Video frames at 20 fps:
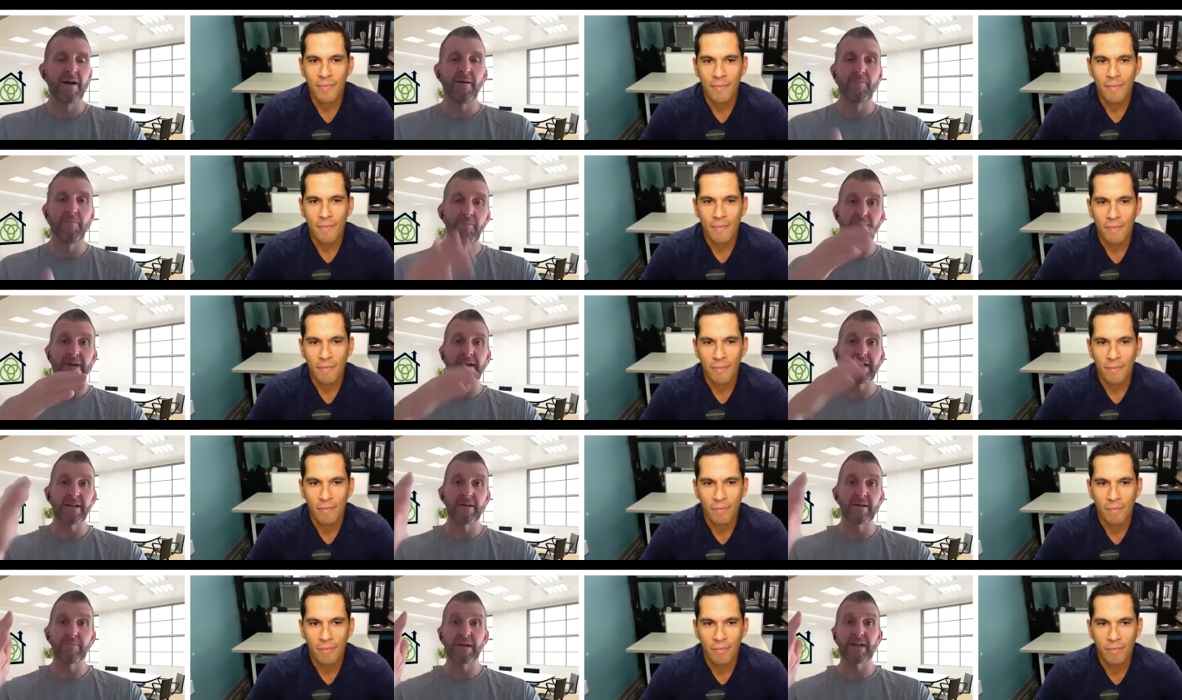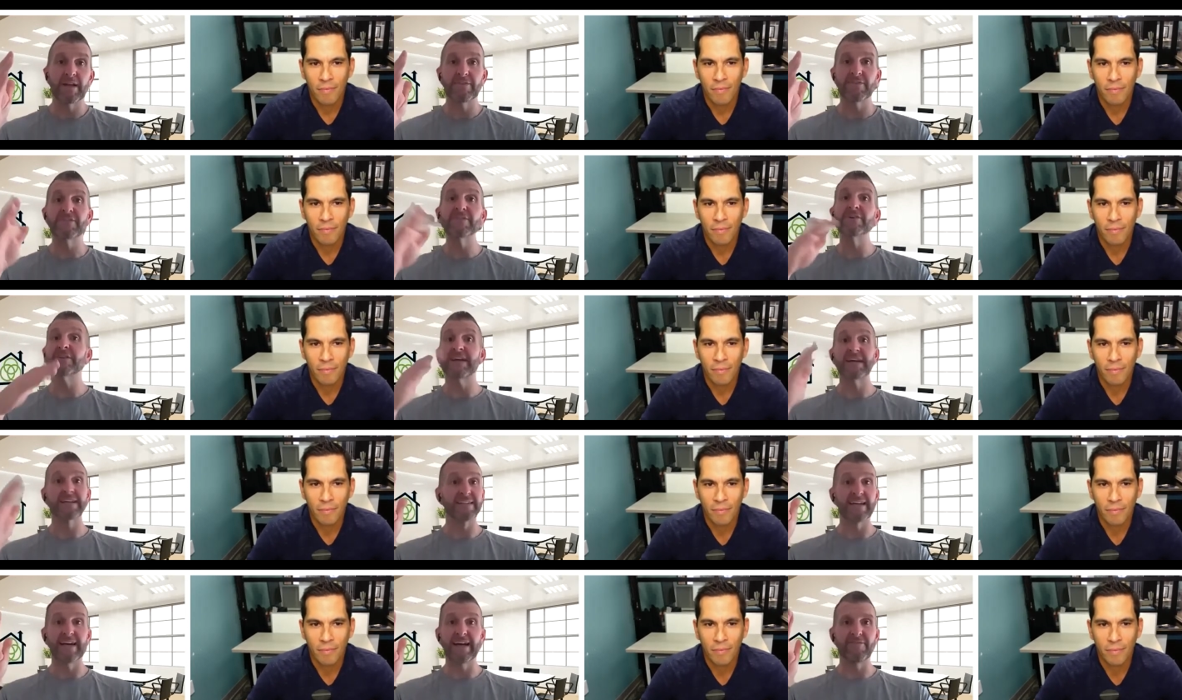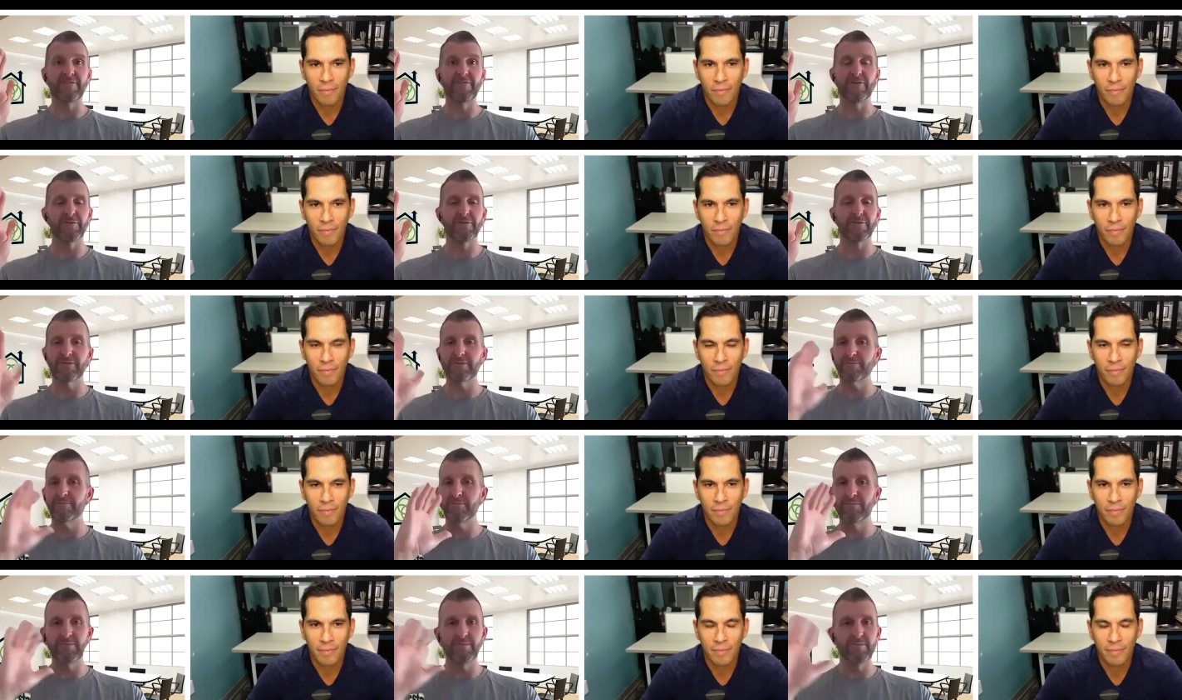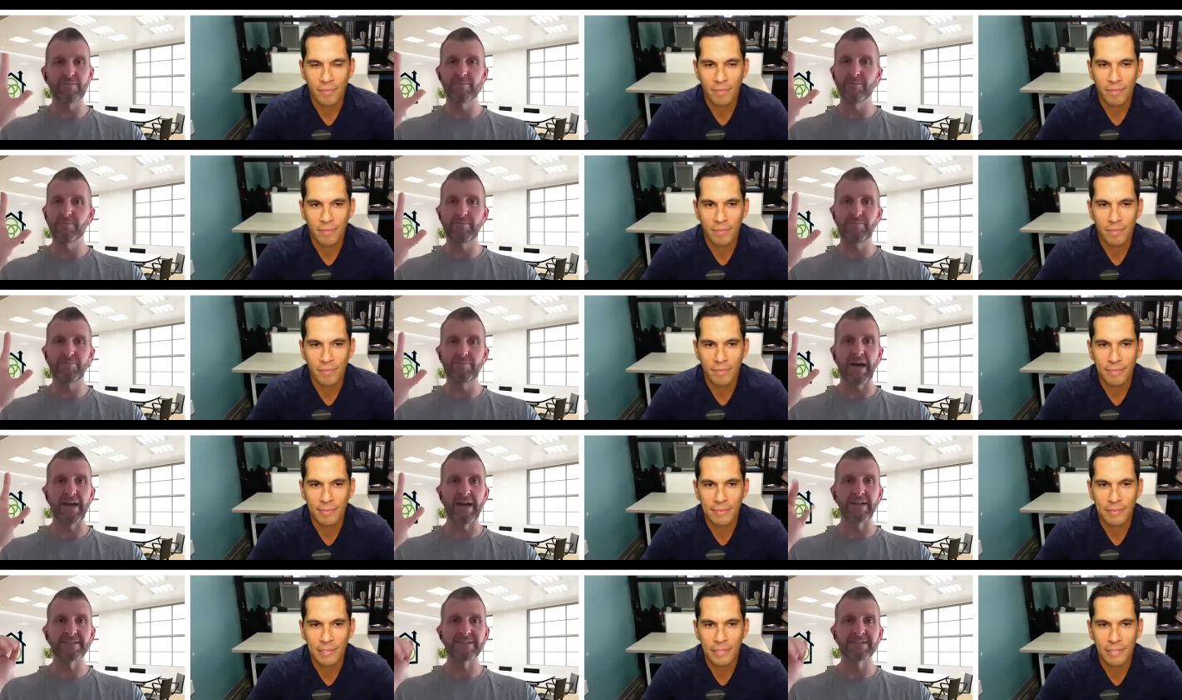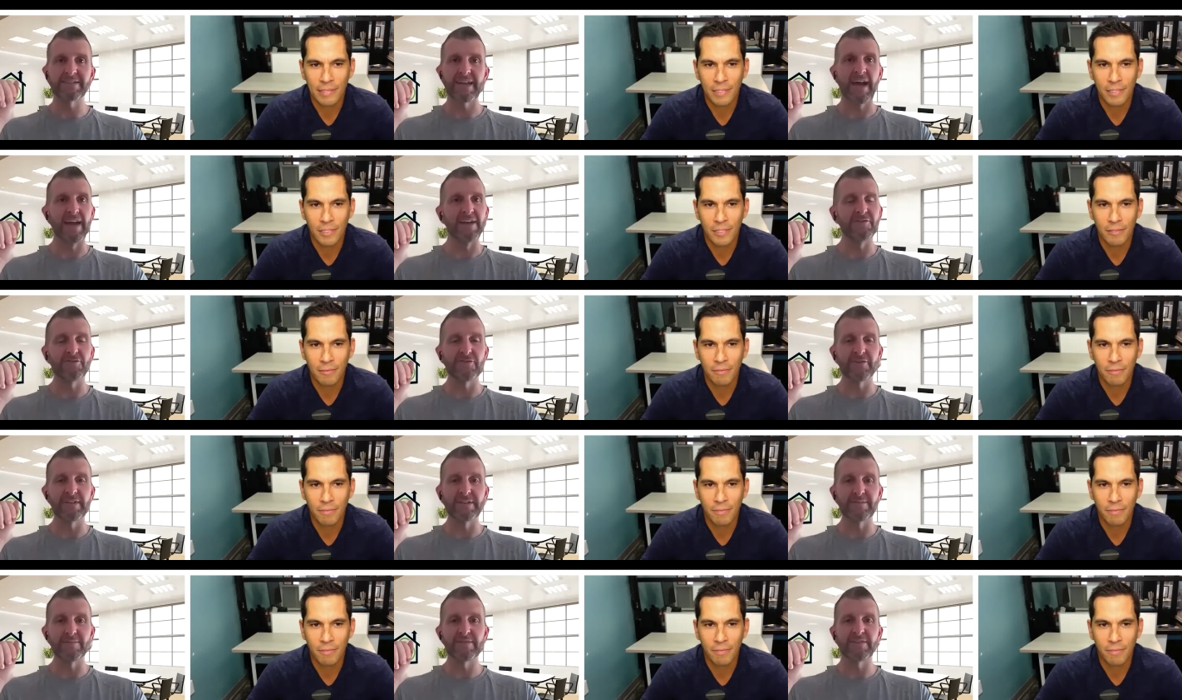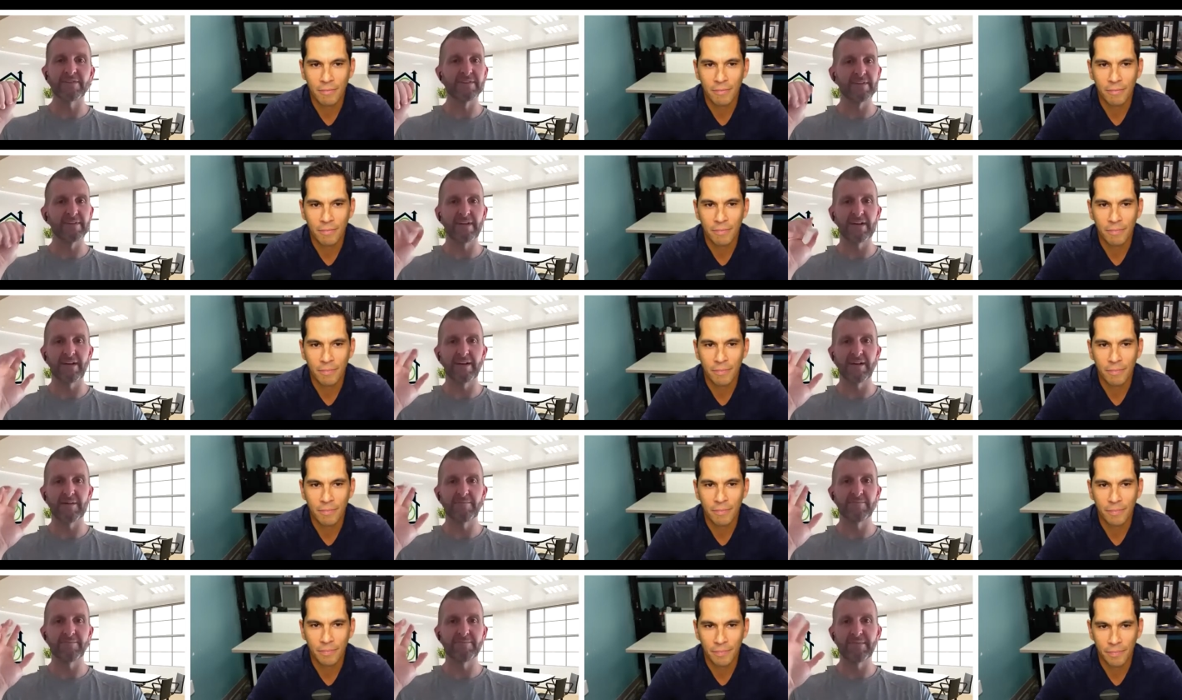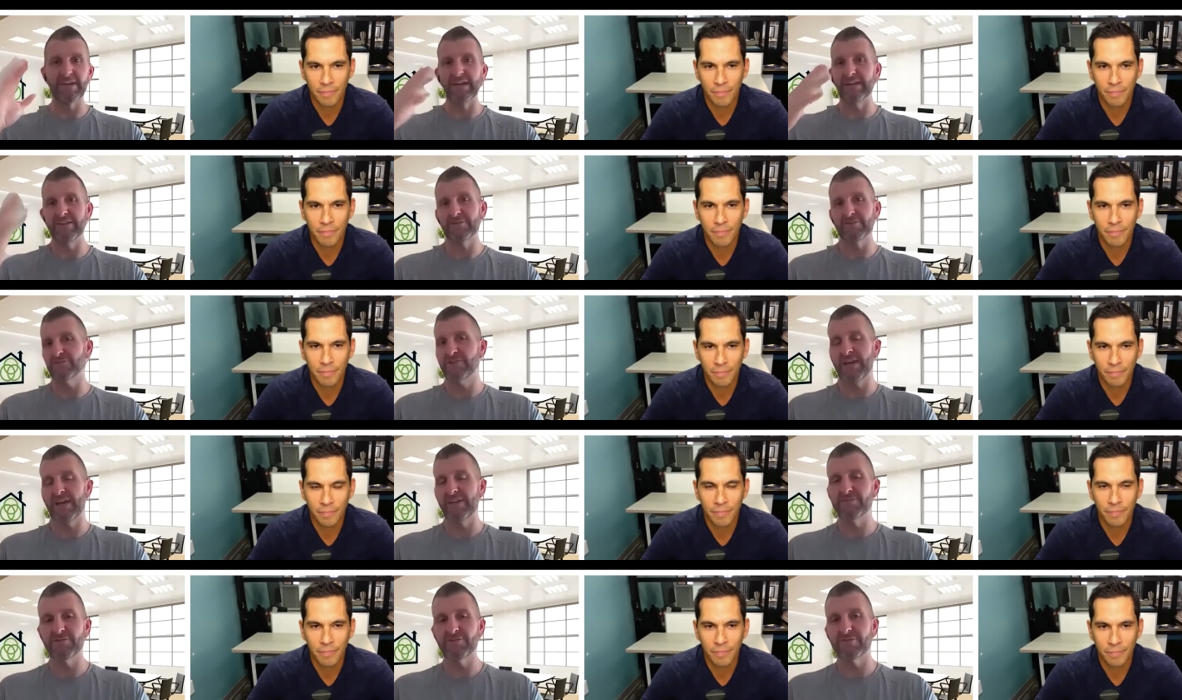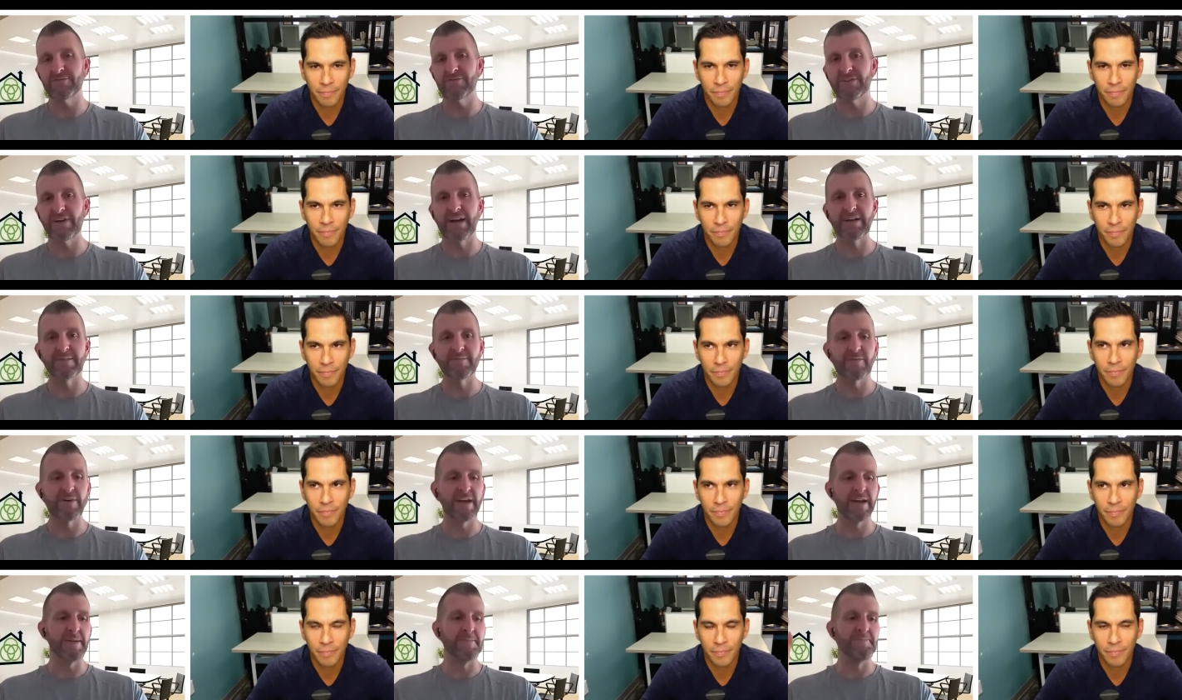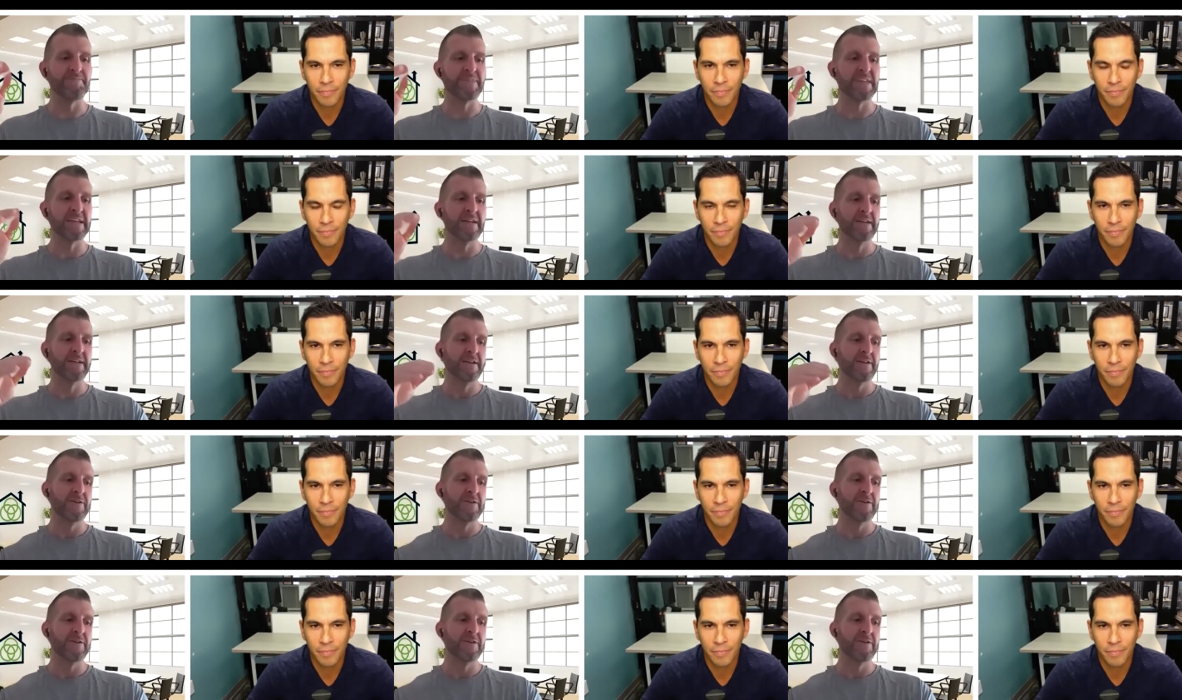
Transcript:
Speaker 1: Um, but I but I still like to have those pie in the sky dreams, um, and they'll change over time, right?